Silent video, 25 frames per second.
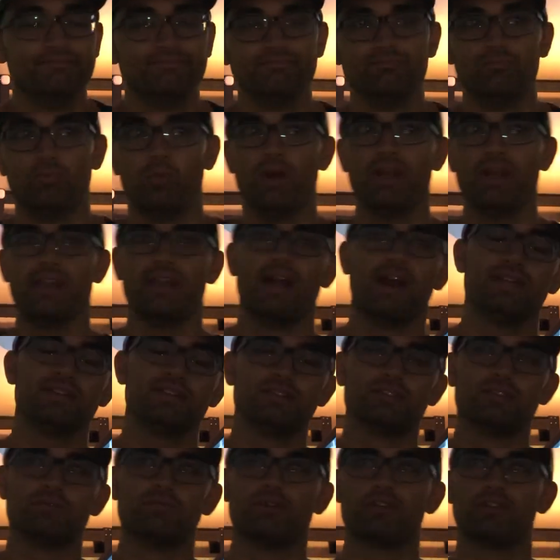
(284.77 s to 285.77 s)
whatnot to
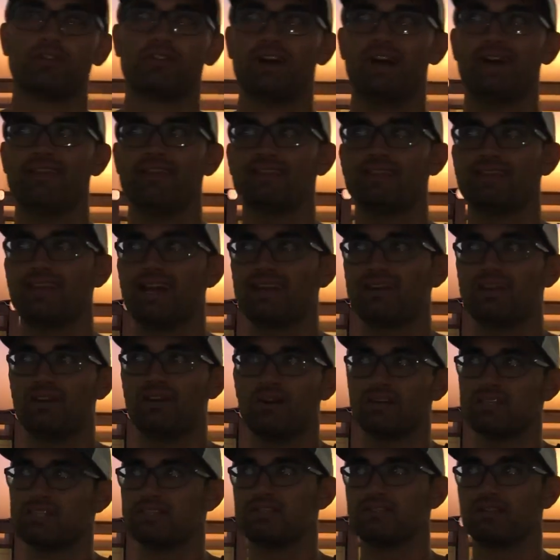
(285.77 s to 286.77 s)
your water, I think that
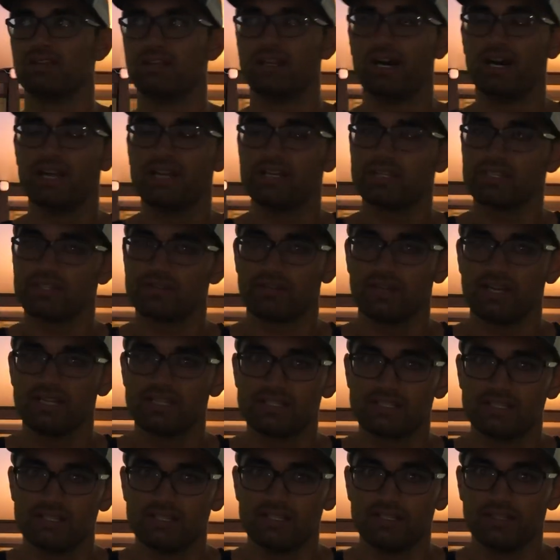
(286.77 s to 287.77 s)
causes a lot of
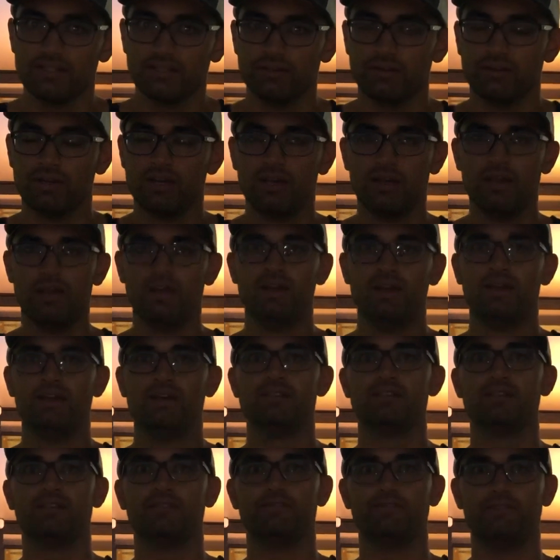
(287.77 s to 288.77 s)
stress to
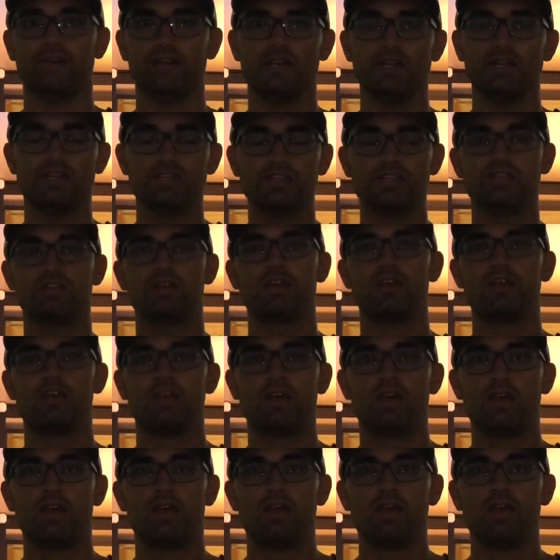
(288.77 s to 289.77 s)
fish.
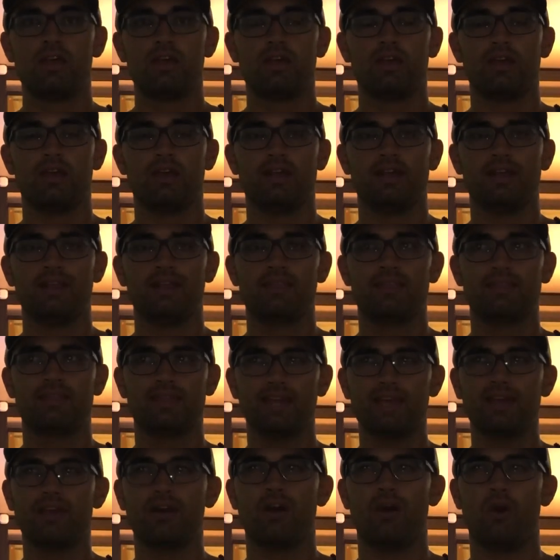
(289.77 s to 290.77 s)
And I
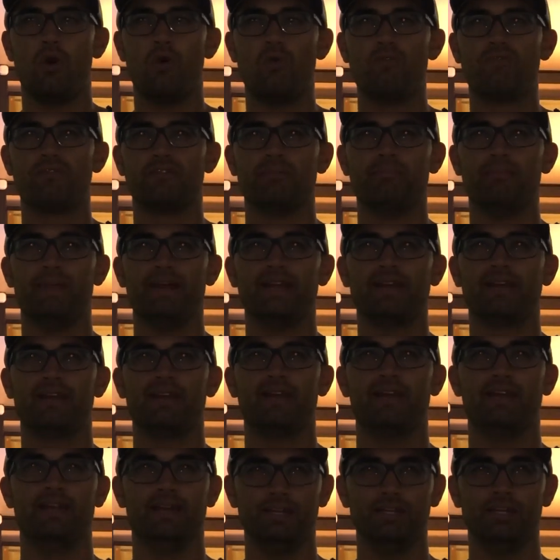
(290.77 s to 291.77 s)
think over
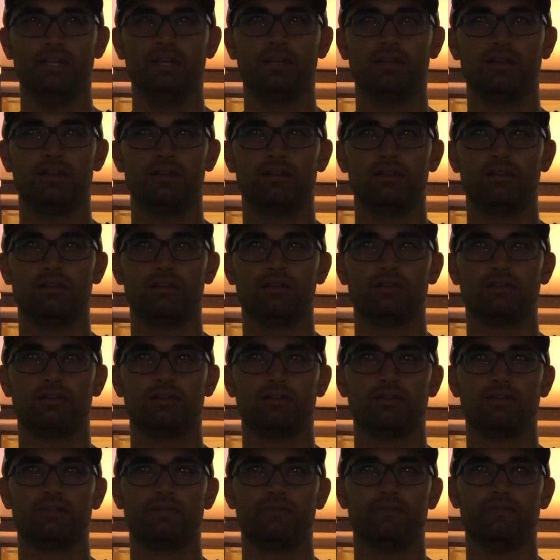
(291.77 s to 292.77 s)
medicating
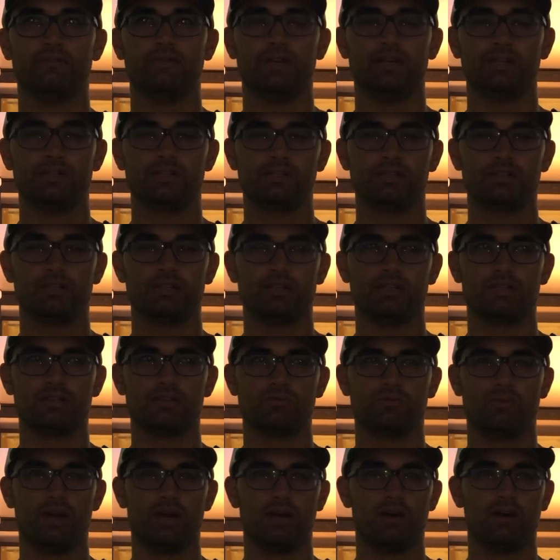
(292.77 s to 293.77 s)
your fish as
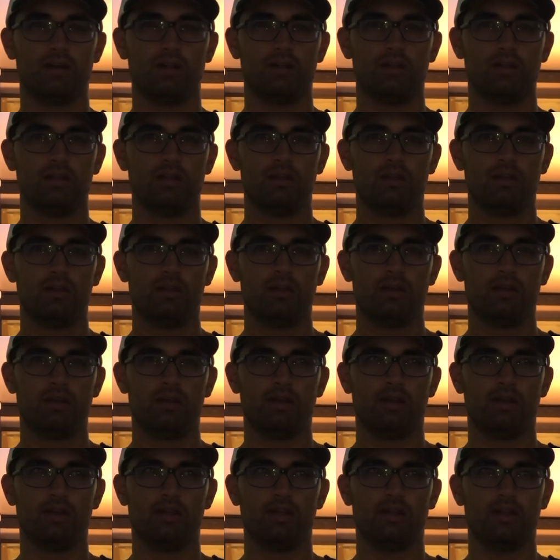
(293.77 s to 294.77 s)
well,
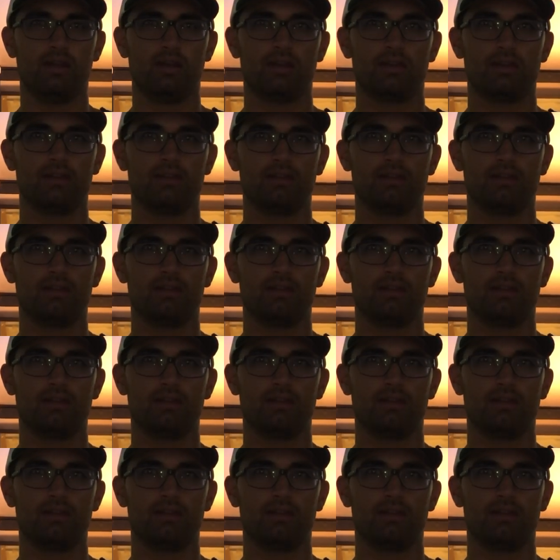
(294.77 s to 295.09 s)
and